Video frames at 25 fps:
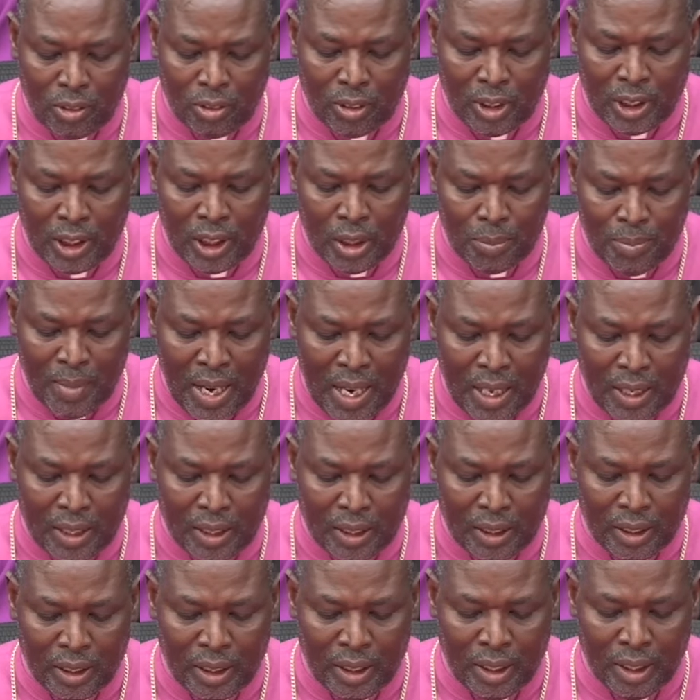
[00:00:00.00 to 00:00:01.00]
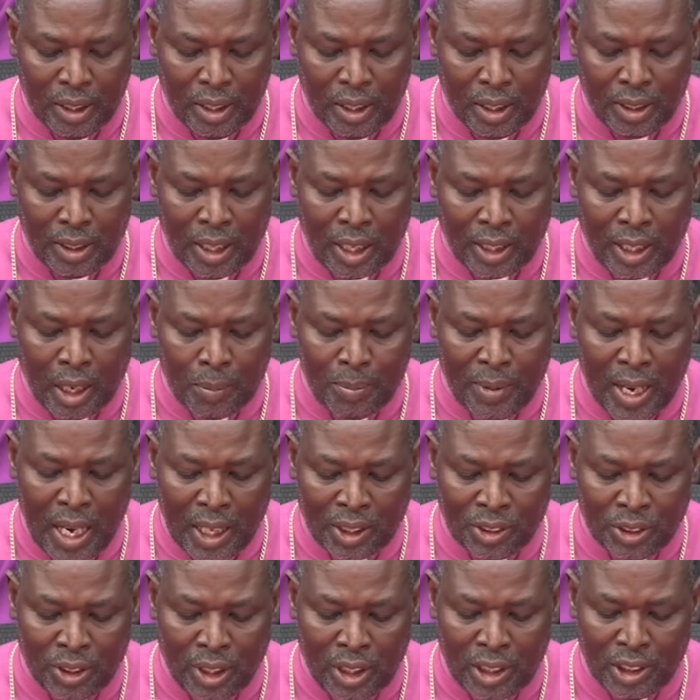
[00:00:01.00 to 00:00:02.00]
we demand that
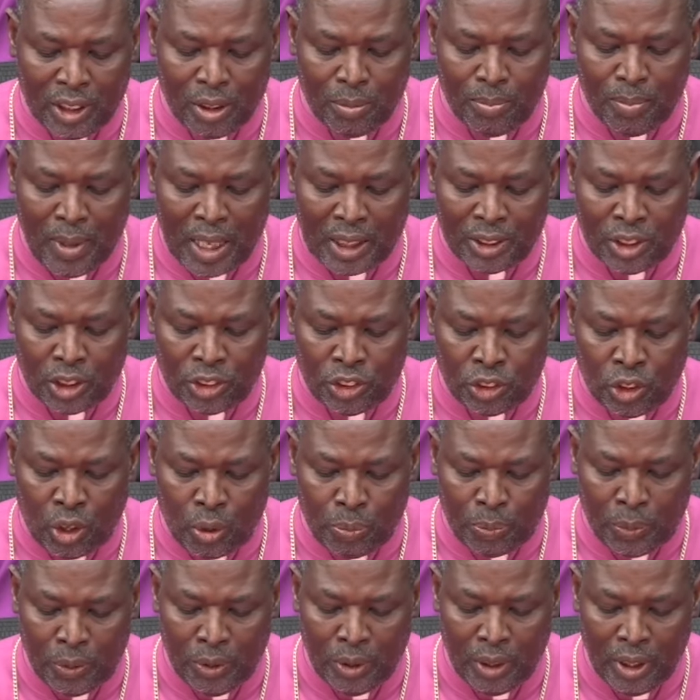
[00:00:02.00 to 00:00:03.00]
abductions must stop